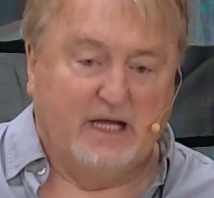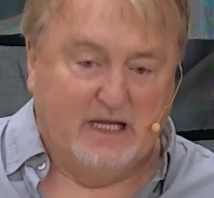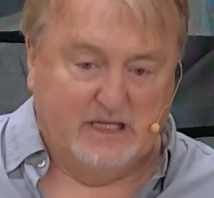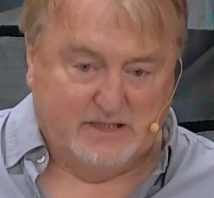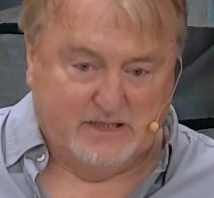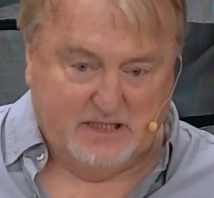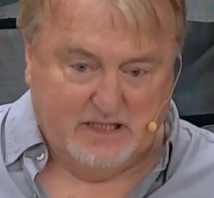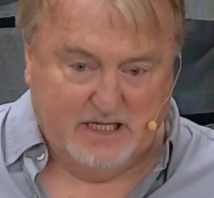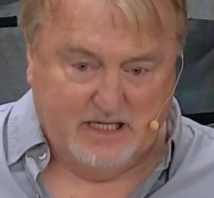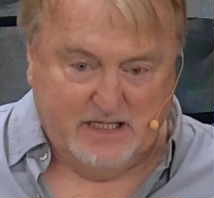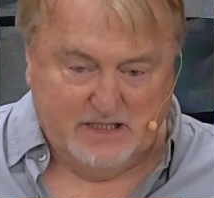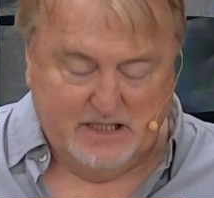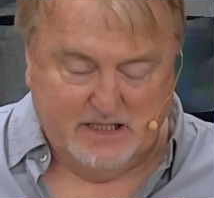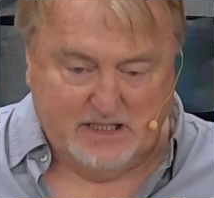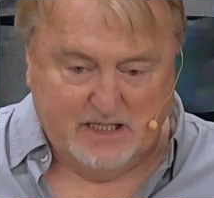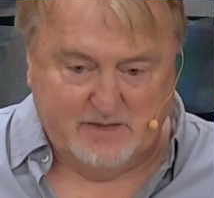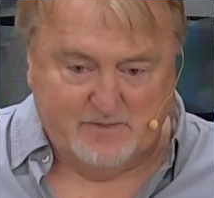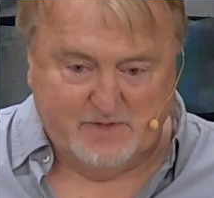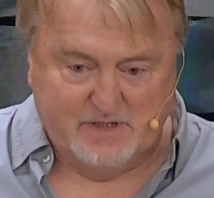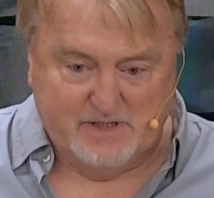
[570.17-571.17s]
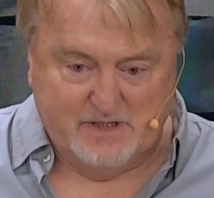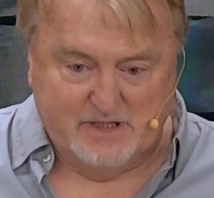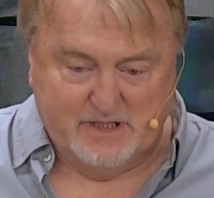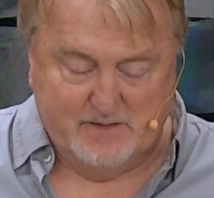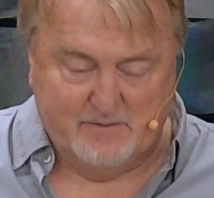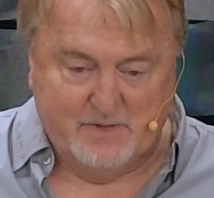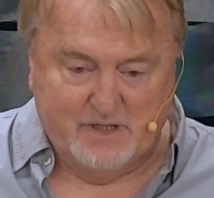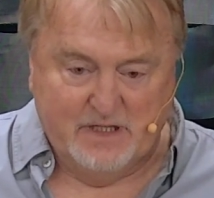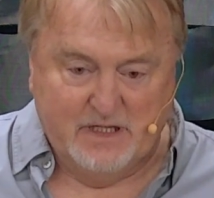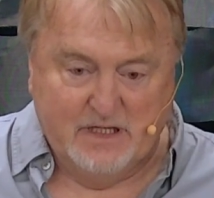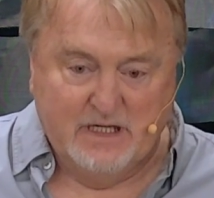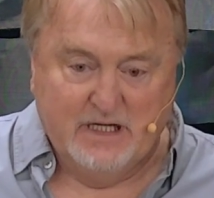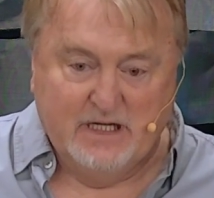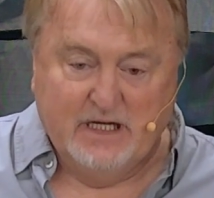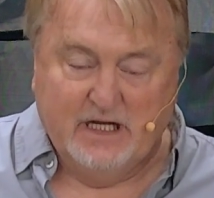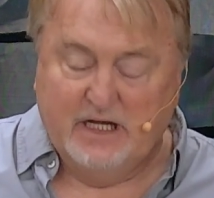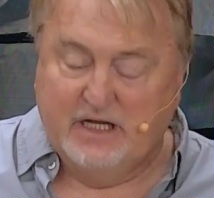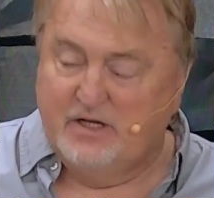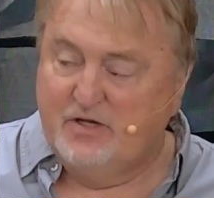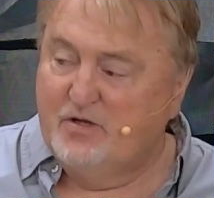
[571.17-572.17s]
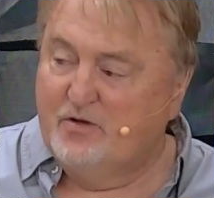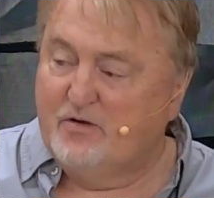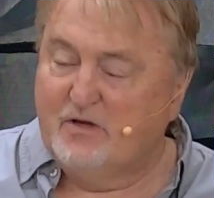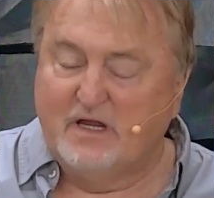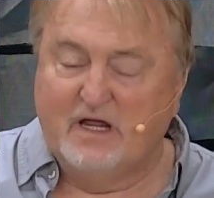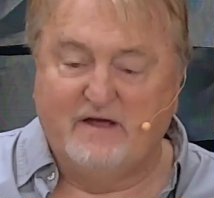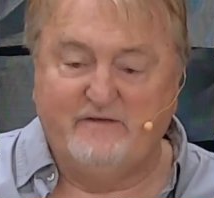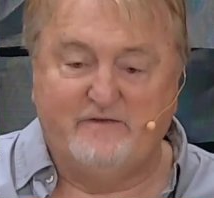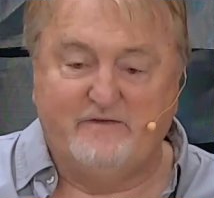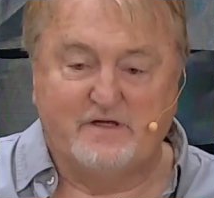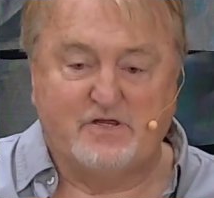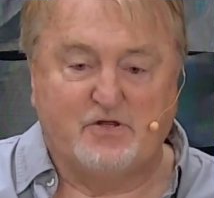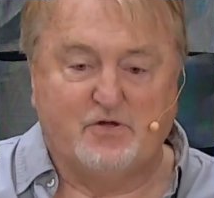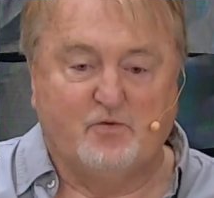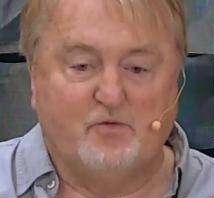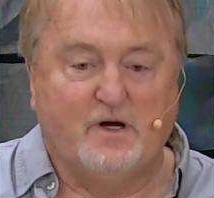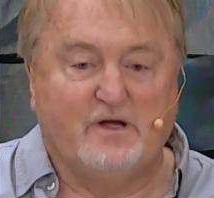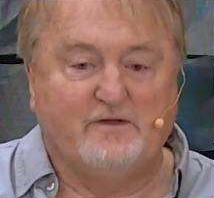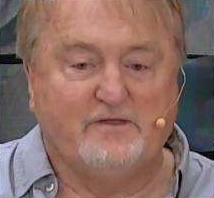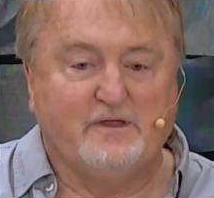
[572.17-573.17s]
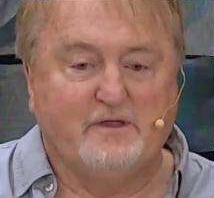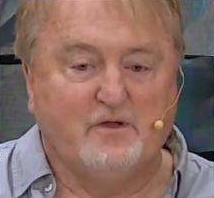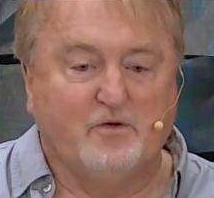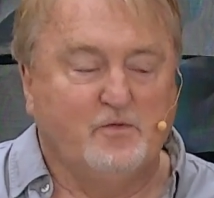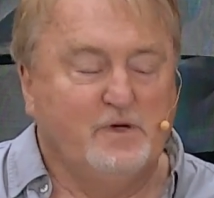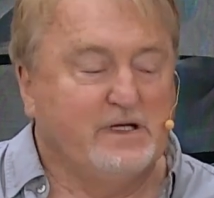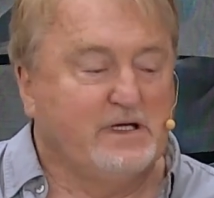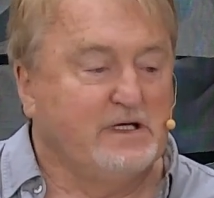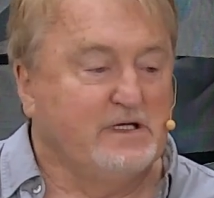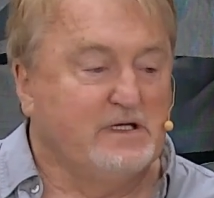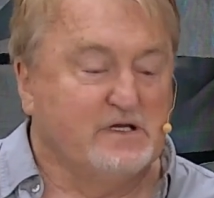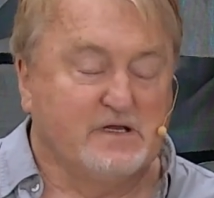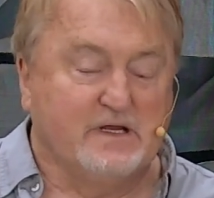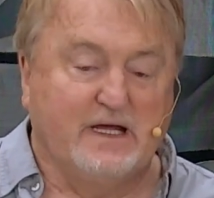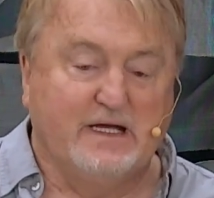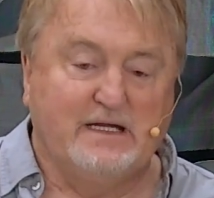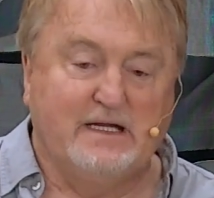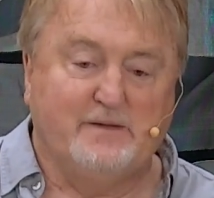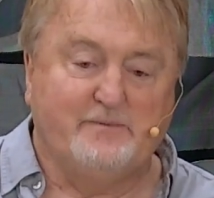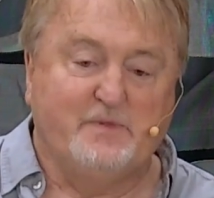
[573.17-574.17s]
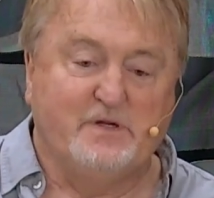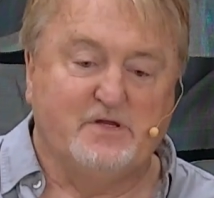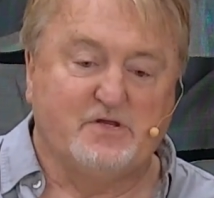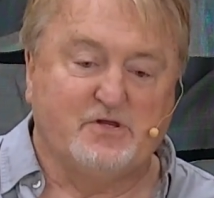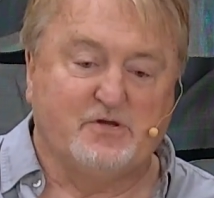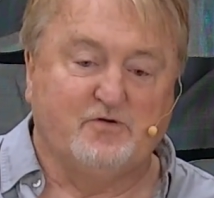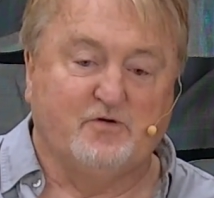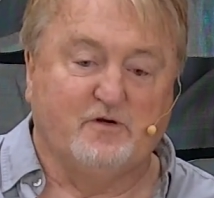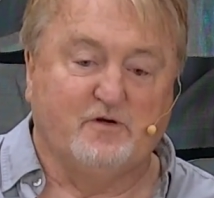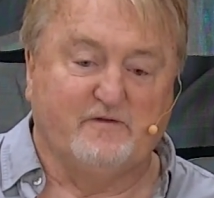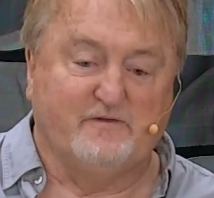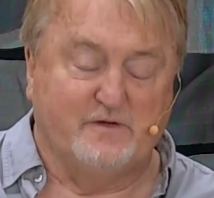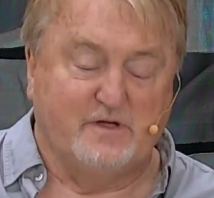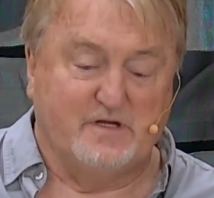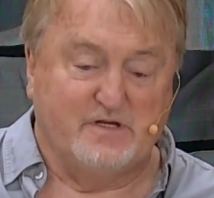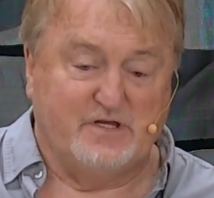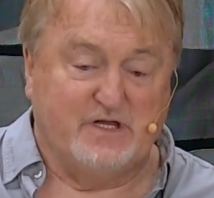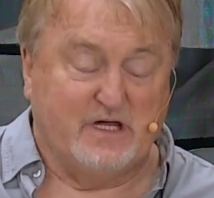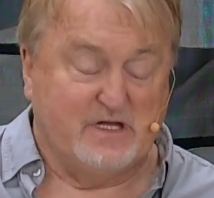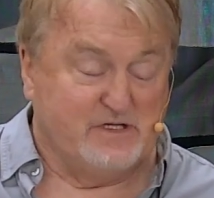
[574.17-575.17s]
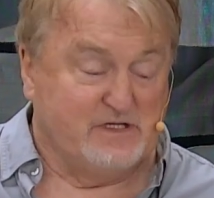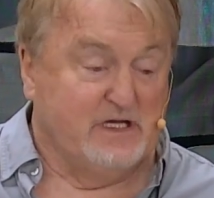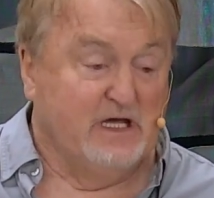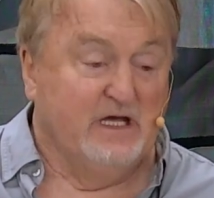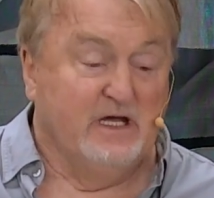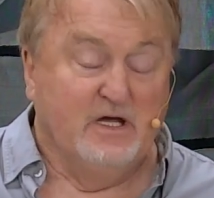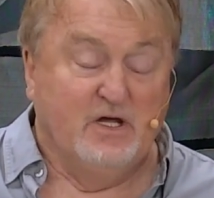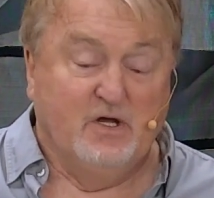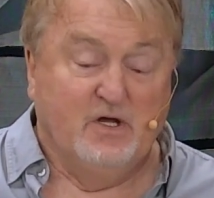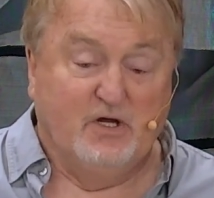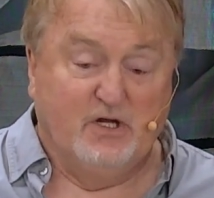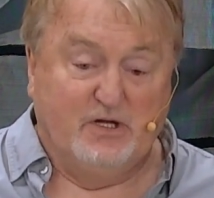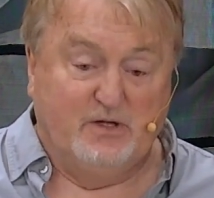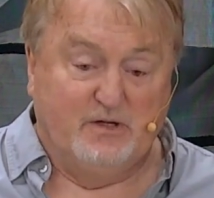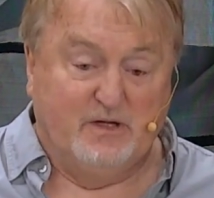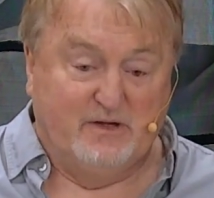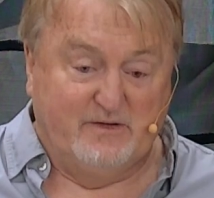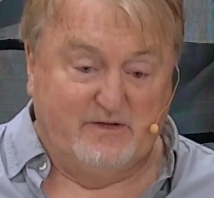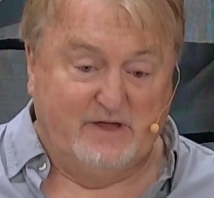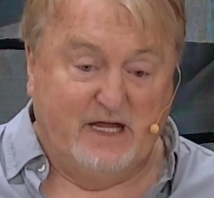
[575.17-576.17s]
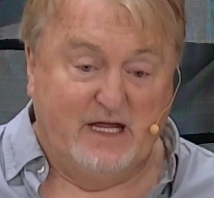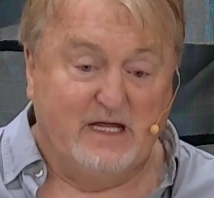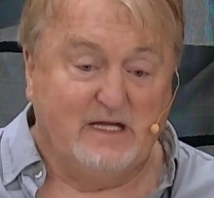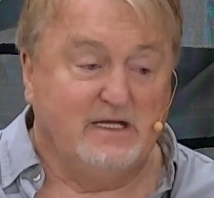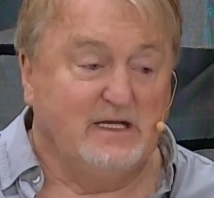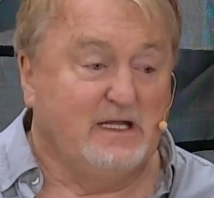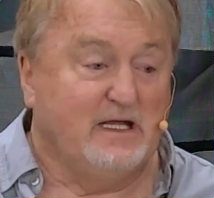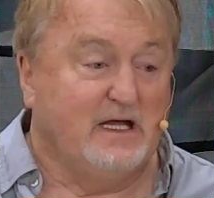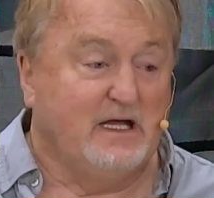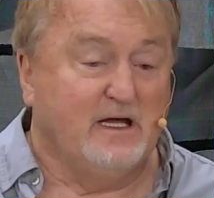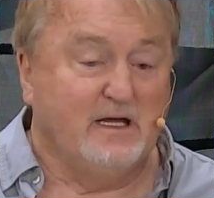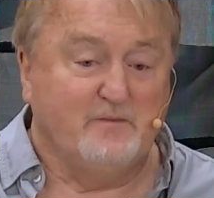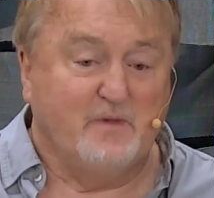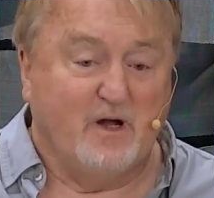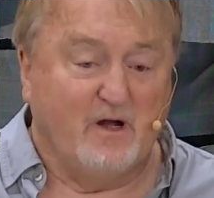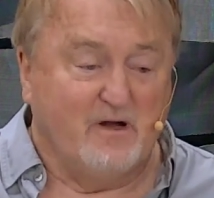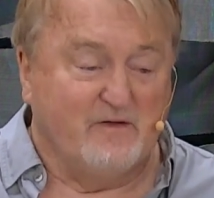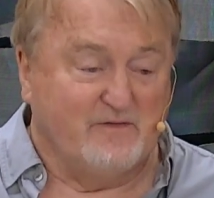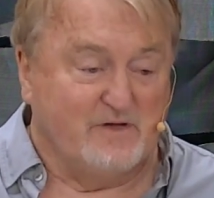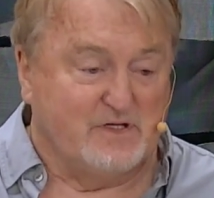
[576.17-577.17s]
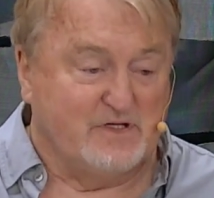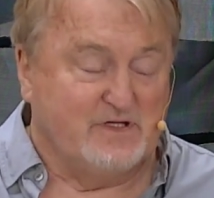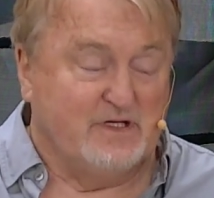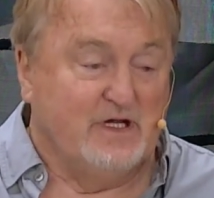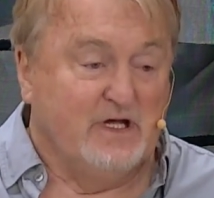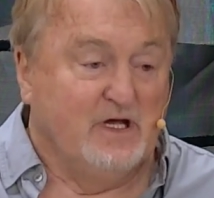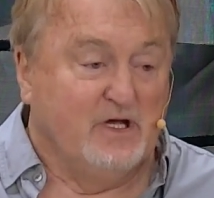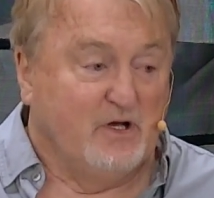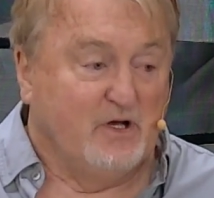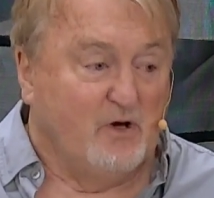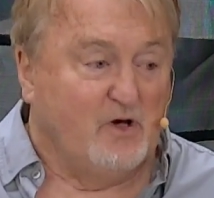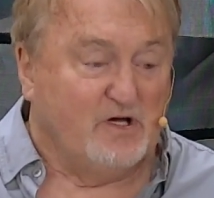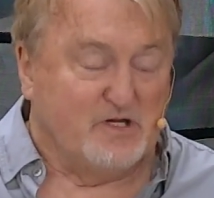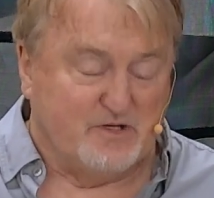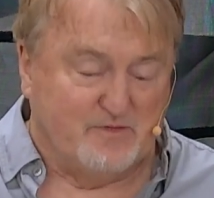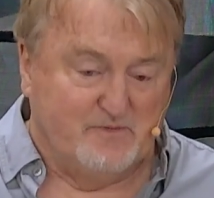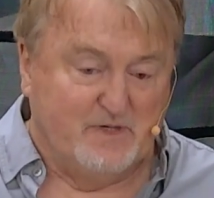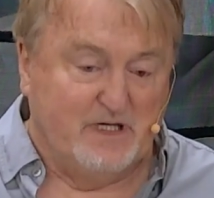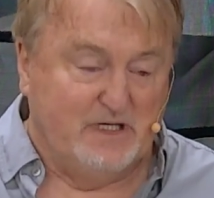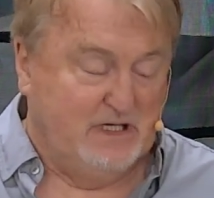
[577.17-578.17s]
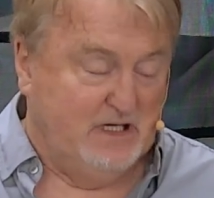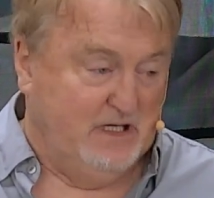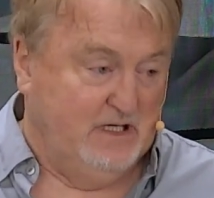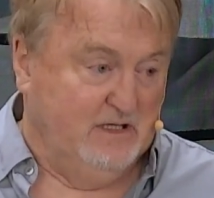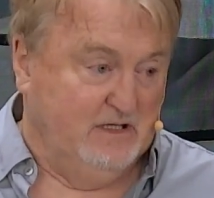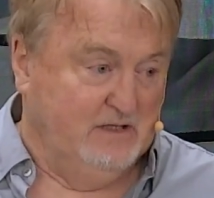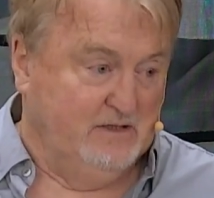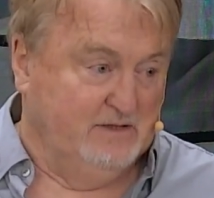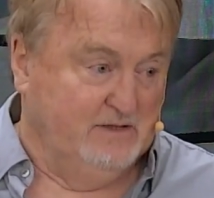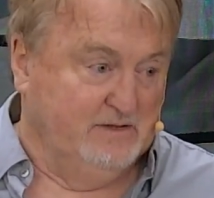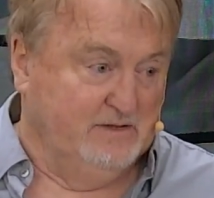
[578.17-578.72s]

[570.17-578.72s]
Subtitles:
had to come to them. In your life, it's the wealth of the wicked is laid up in store for the just. The end time harvest costs money.